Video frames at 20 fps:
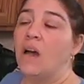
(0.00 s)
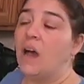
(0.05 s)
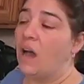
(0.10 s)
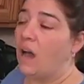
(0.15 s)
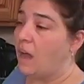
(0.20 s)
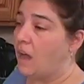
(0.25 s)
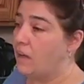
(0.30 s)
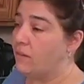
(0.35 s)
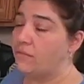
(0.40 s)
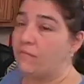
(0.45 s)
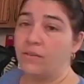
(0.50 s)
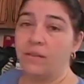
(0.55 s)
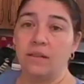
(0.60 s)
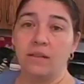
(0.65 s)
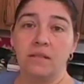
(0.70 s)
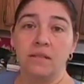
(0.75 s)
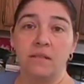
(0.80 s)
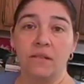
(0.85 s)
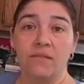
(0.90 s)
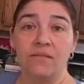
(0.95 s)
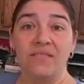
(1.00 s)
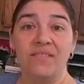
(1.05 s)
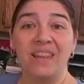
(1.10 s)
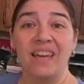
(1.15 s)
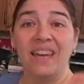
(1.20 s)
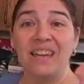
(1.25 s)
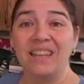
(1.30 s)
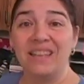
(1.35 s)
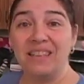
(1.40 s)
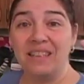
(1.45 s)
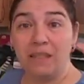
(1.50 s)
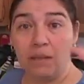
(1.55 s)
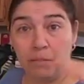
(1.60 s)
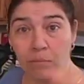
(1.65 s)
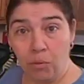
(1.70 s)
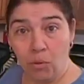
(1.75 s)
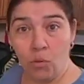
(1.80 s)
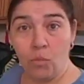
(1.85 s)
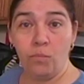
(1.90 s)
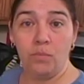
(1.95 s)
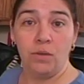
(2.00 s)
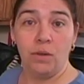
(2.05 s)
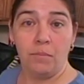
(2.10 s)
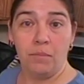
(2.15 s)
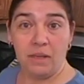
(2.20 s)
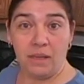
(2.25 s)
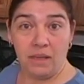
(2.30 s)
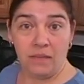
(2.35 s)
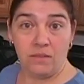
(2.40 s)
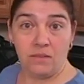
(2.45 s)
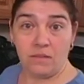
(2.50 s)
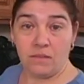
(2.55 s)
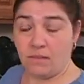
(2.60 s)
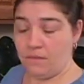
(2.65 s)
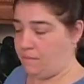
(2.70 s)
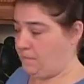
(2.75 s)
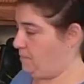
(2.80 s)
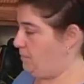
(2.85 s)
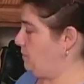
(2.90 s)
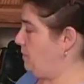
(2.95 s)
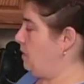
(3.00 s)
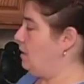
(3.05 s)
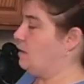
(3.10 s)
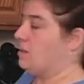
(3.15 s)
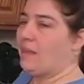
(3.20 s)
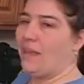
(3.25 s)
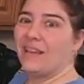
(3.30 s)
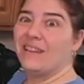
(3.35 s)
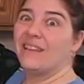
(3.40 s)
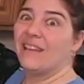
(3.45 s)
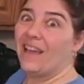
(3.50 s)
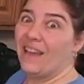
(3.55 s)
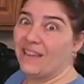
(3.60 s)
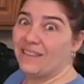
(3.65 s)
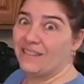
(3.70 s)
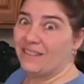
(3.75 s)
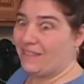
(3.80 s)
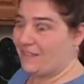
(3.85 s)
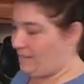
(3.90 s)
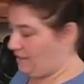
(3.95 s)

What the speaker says: I feel as if they de-poop your beans. Take the excess